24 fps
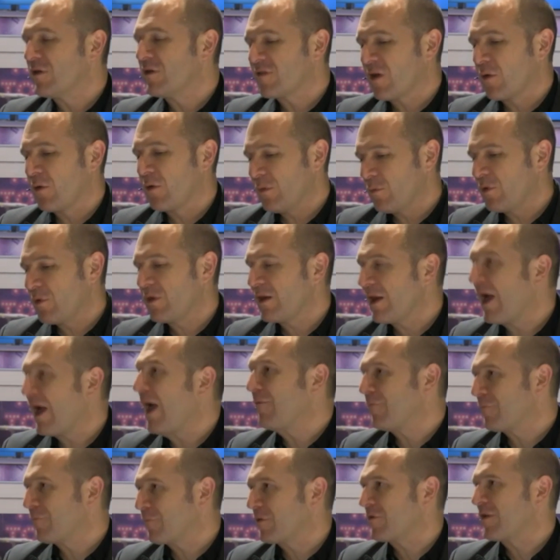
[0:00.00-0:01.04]
So within
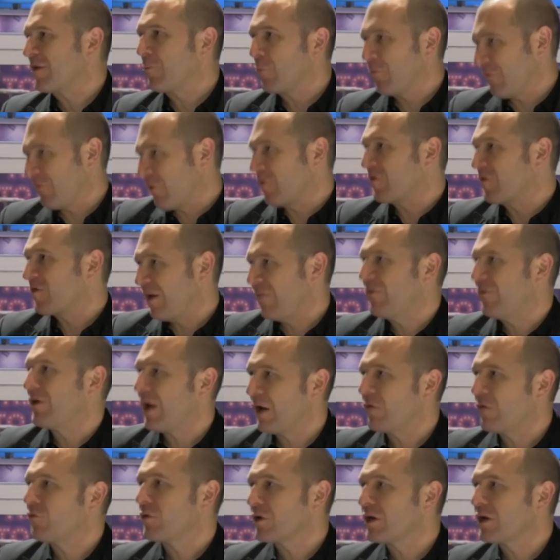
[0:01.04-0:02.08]
Haven, for example, we've got
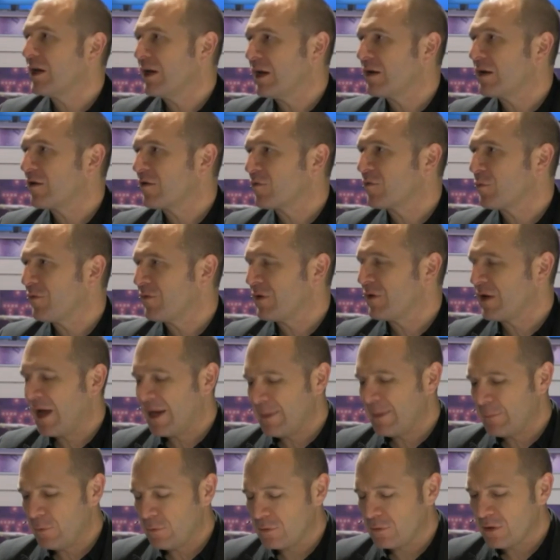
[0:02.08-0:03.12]
700 connectors we've
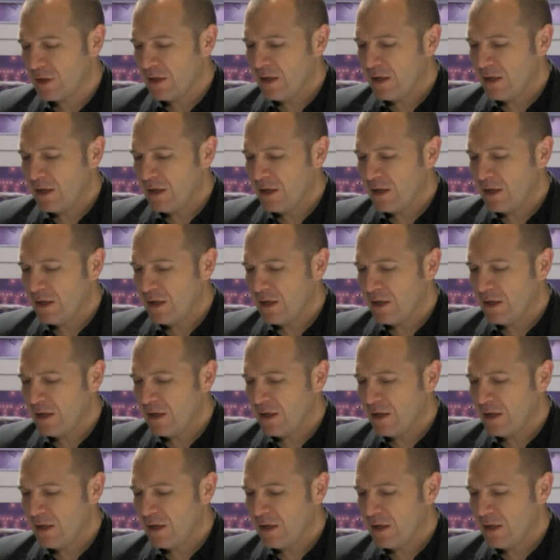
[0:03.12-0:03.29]
enabled.